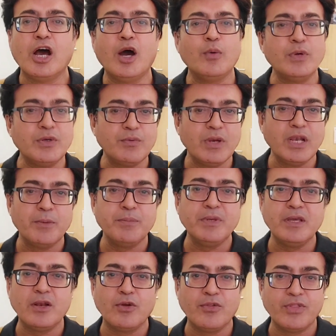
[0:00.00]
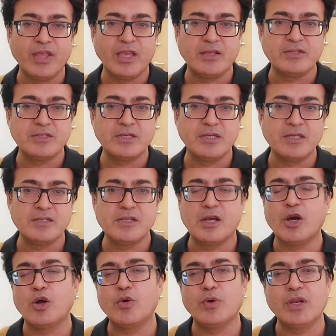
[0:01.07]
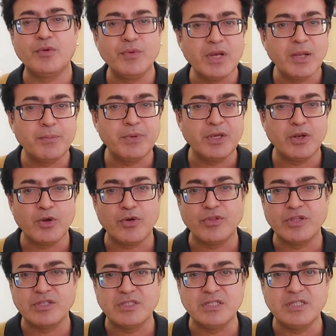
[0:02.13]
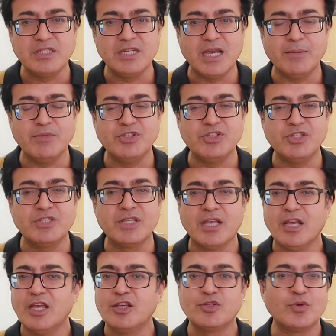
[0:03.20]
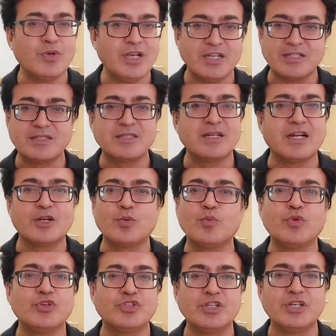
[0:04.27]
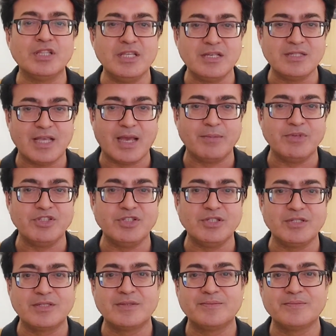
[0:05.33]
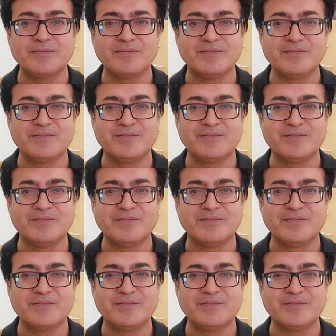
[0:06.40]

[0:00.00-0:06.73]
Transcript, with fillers: How it will appear on the x-rays, how it will appear on the CT images. So let's start watching these images.